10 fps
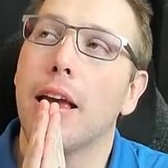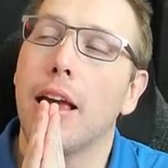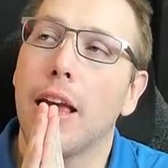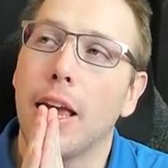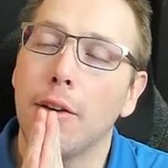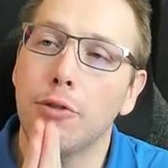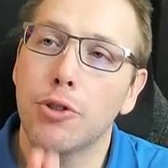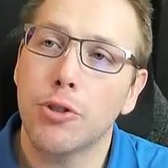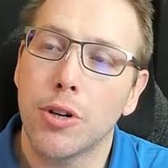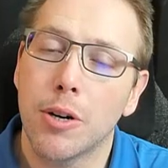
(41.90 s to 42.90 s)
F
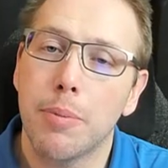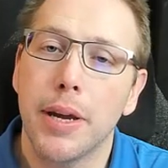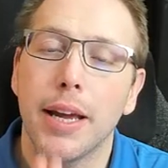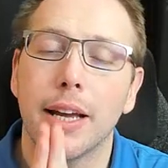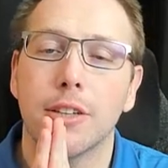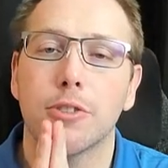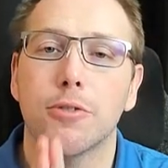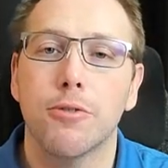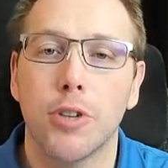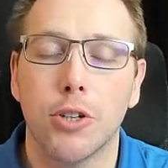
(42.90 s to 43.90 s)
Sharp has
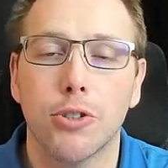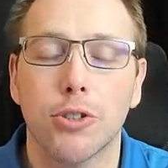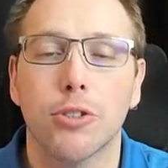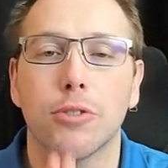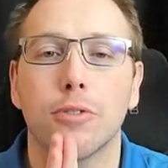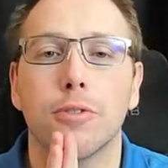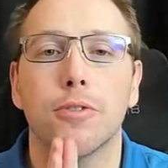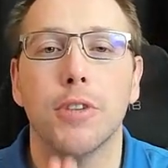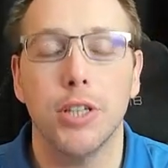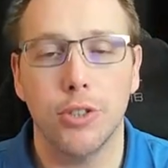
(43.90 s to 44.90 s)
functional
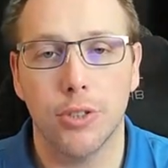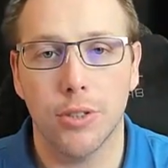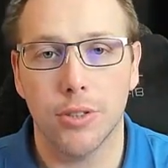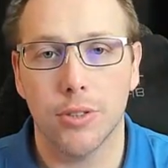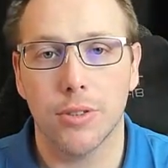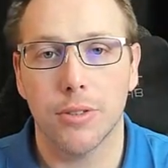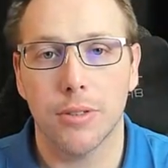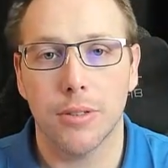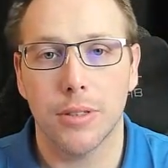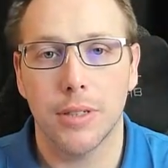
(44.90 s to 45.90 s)
features,
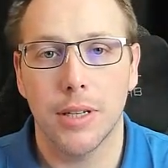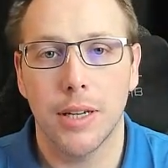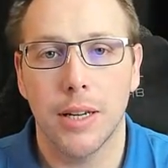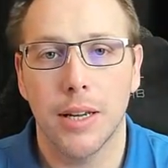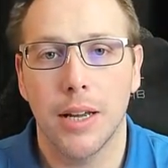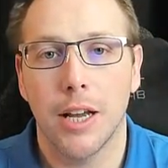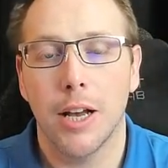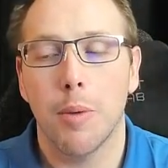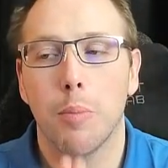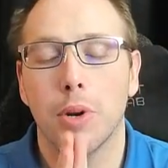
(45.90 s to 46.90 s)

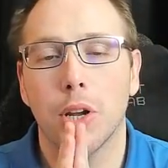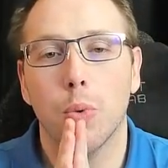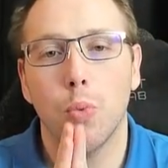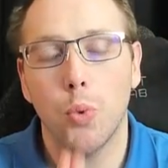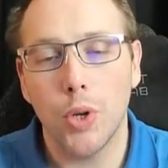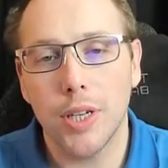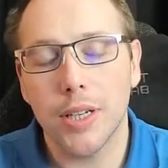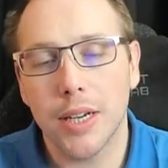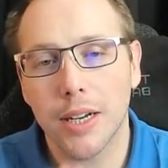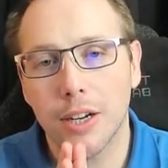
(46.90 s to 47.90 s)
but I would
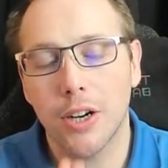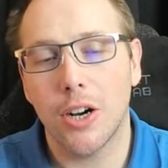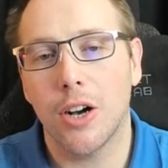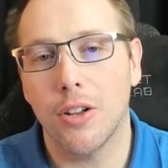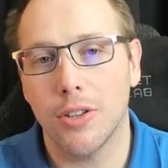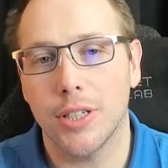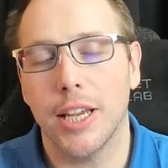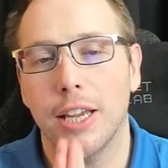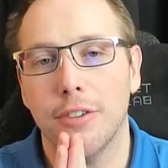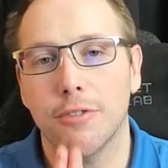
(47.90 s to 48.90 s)
not call it
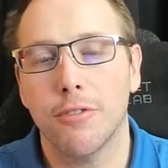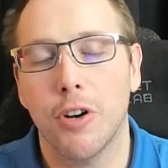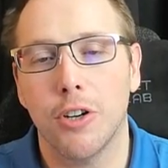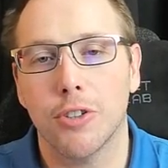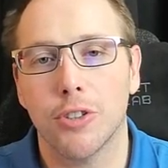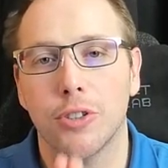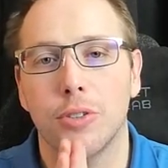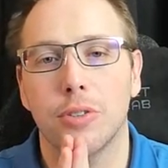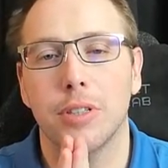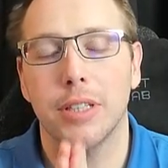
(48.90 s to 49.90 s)
a
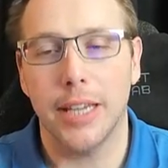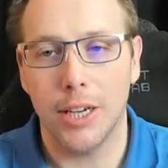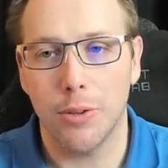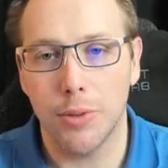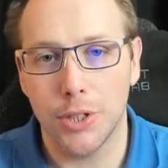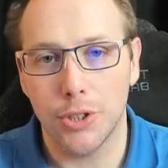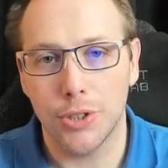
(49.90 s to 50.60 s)
functional language.